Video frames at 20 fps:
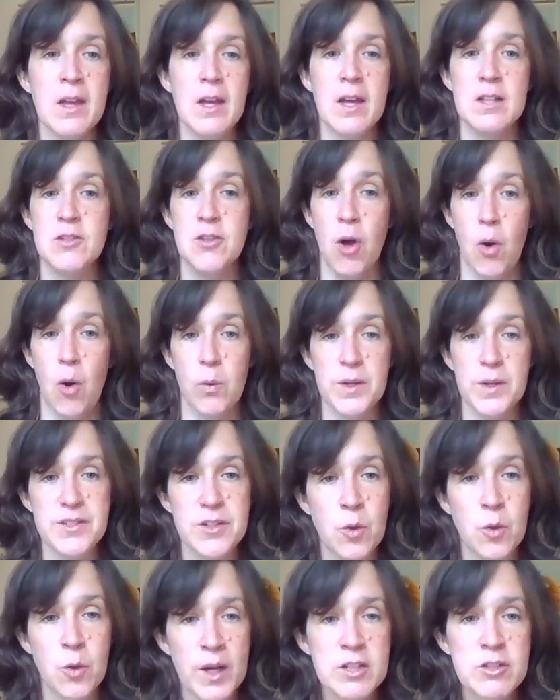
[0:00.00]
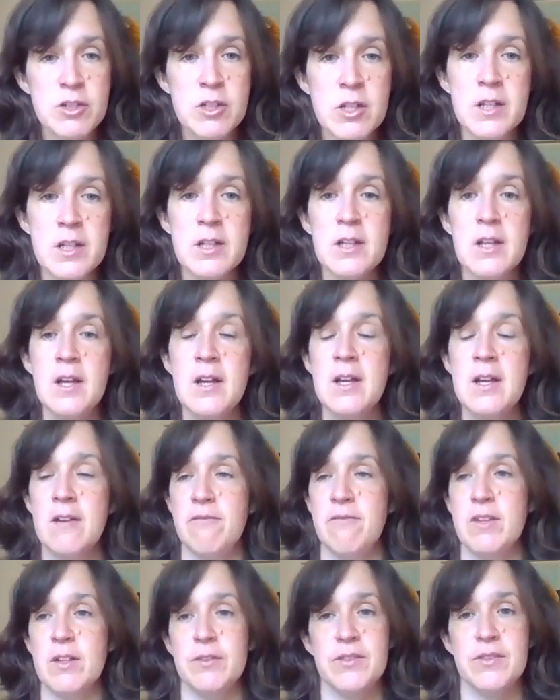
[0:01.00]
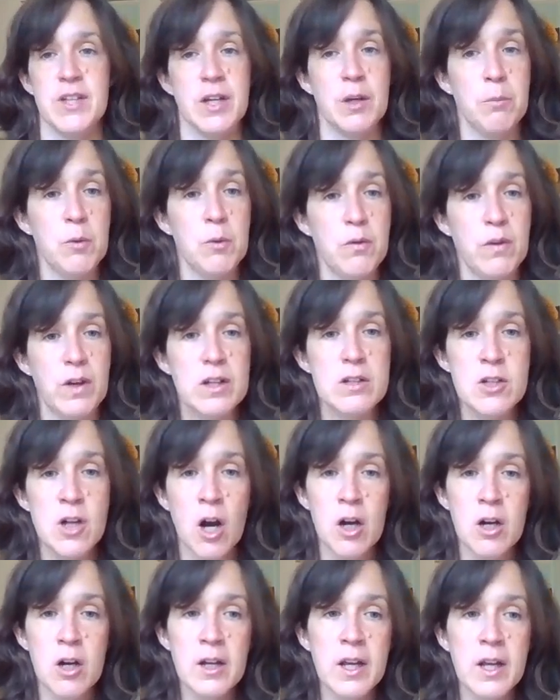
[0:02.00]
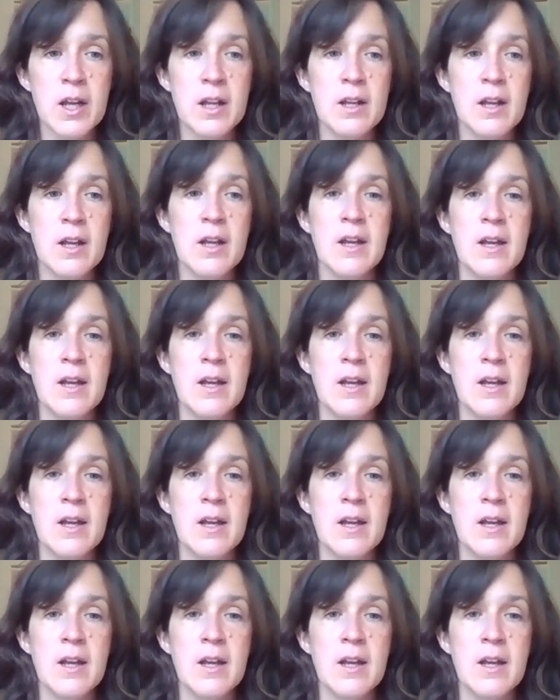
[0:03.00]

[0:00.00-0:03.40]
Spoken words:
It's always a question, feels like a moving target,